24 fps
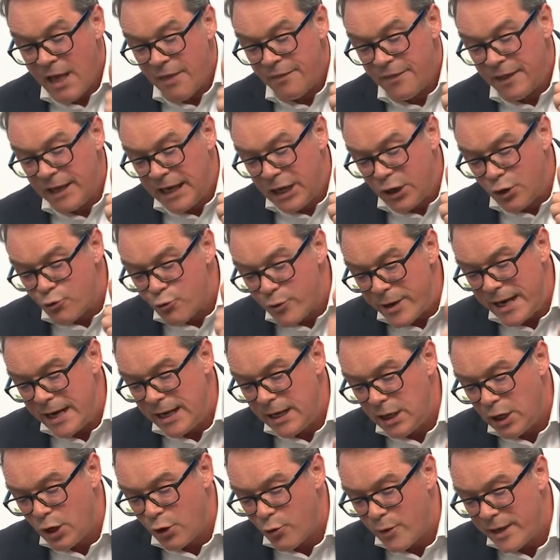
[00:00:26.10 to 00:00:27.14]
The
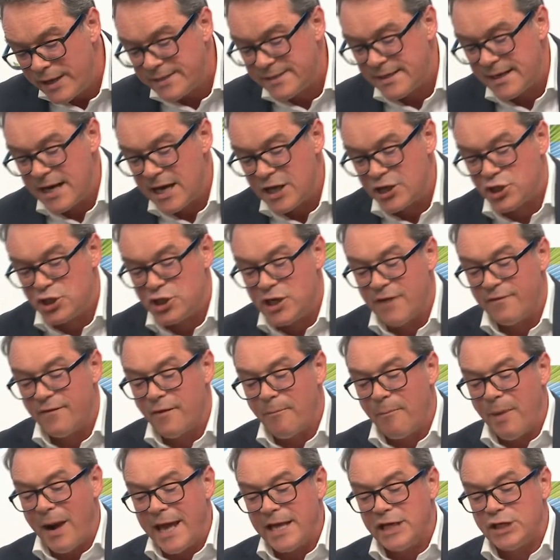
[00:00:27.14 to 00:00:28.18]
Green Grids Initiative, a
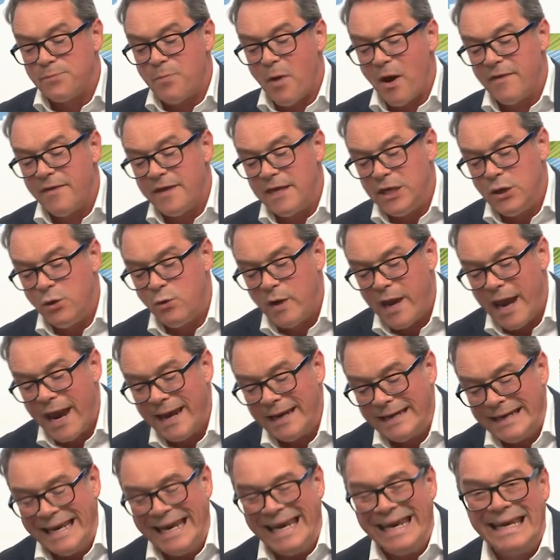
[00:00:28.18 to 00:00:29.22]
pledge by the UK
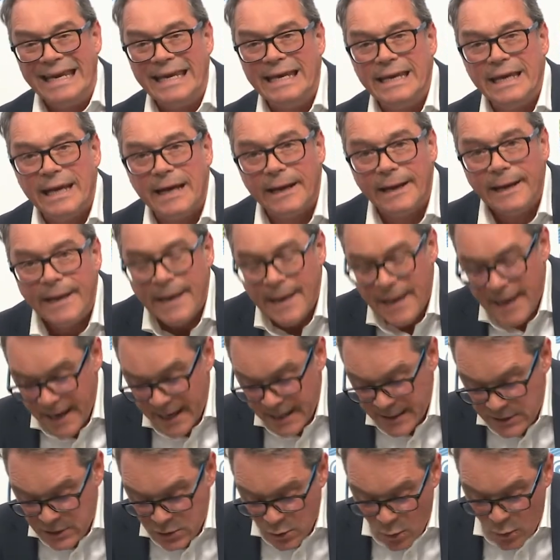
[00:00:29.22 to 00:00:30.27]
and India,
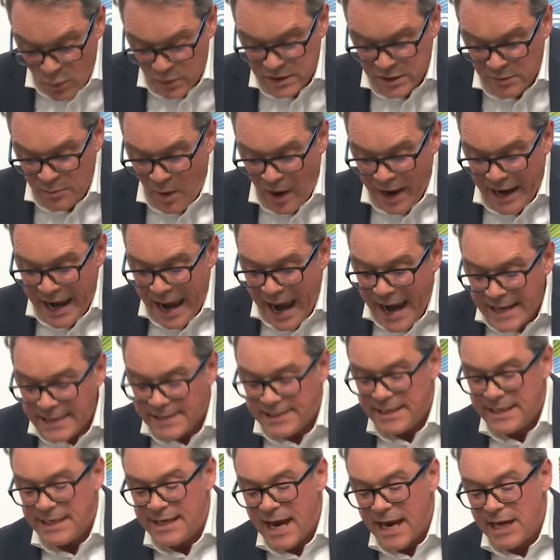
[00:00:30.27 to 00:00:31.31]
endorsed by
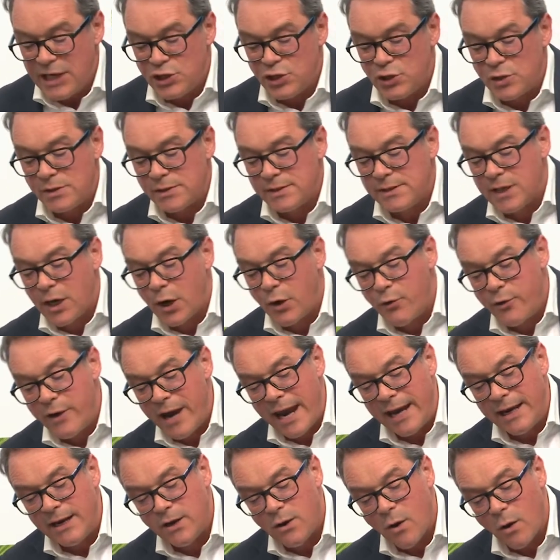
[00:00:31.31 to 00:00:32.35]
80 nations to
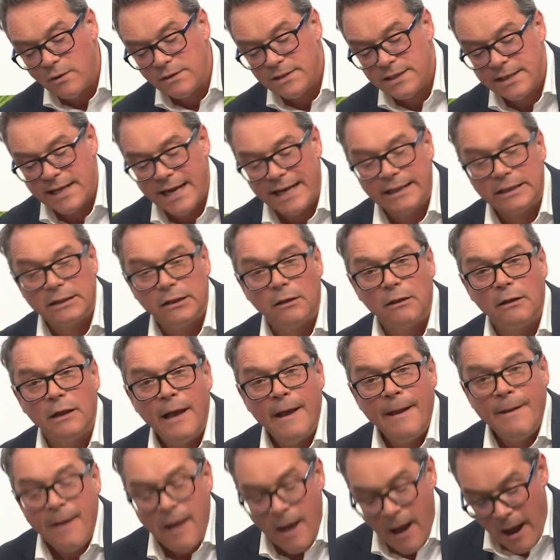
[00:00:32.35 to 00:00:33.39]
create continental
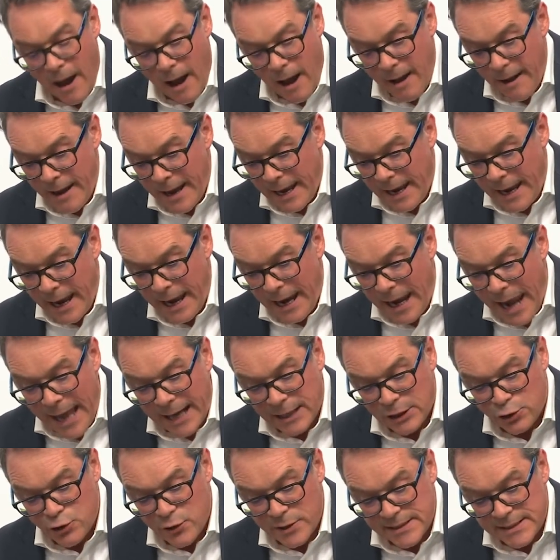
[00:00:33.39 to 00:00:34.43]

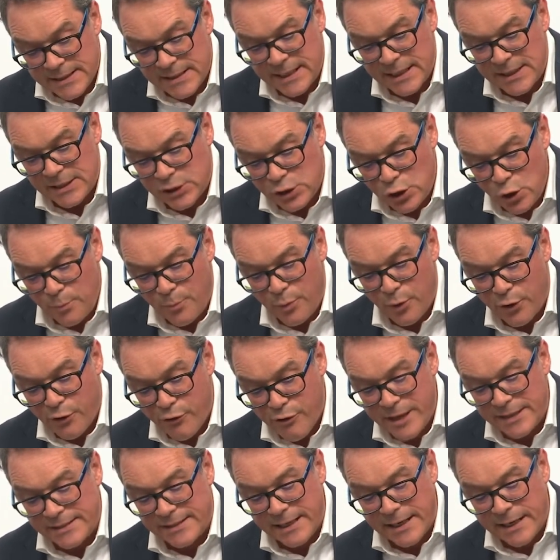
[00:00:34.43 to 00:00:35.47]
electricity
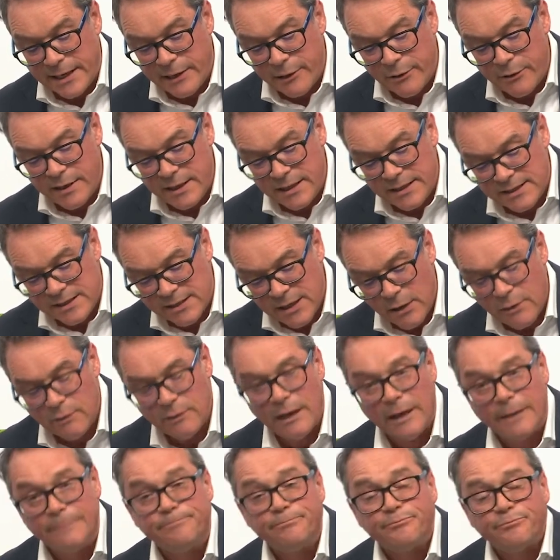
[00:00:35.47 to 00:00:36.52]
supergrids, including
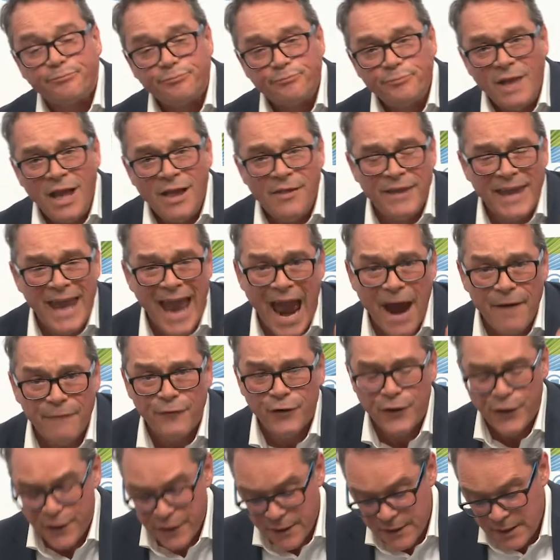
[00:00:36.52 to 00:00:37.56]
solar. The
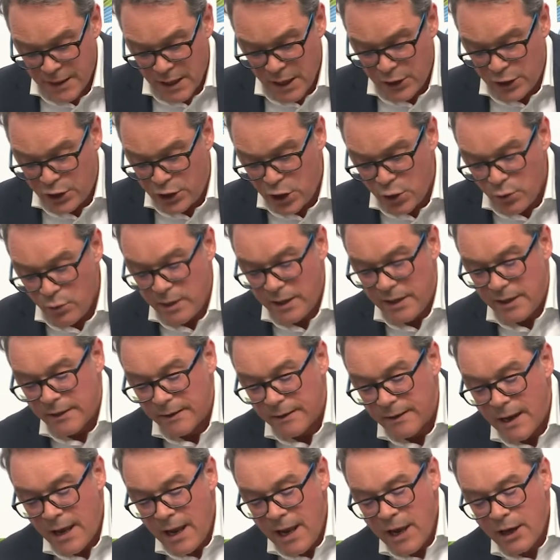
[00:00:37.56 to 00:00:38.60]
African
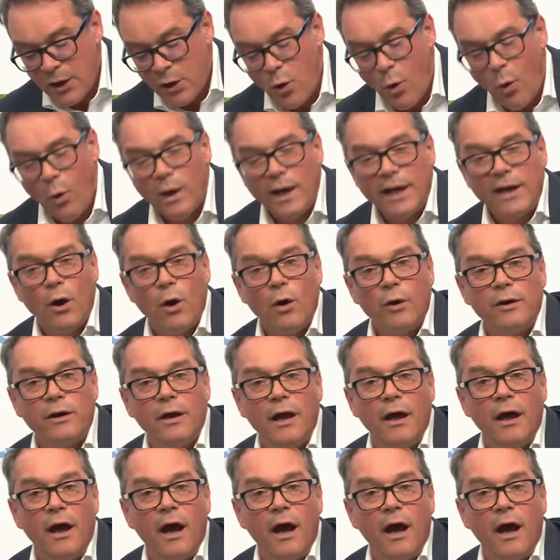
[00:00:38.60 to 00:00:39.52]
Union calling on